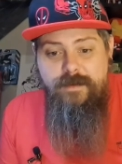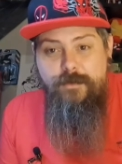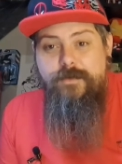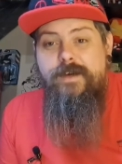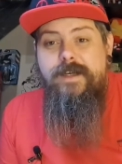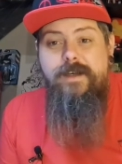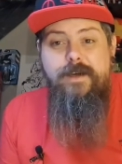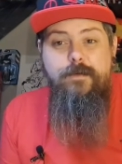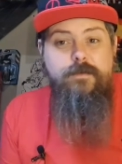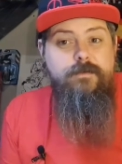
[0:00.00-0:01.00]
Haunting of Hill
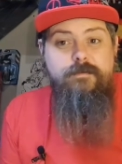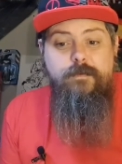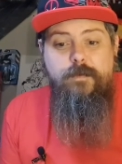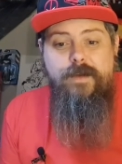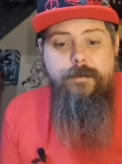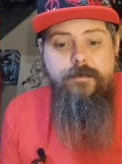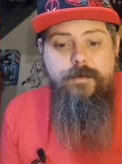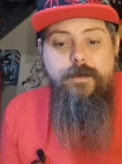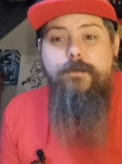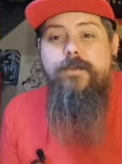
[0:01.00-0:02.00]
House was
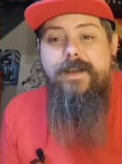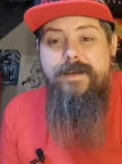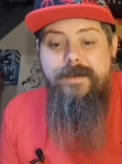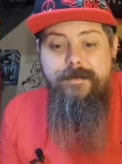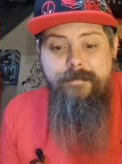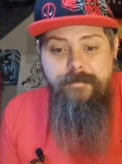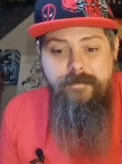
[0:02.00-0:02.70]
absolutely outstanding.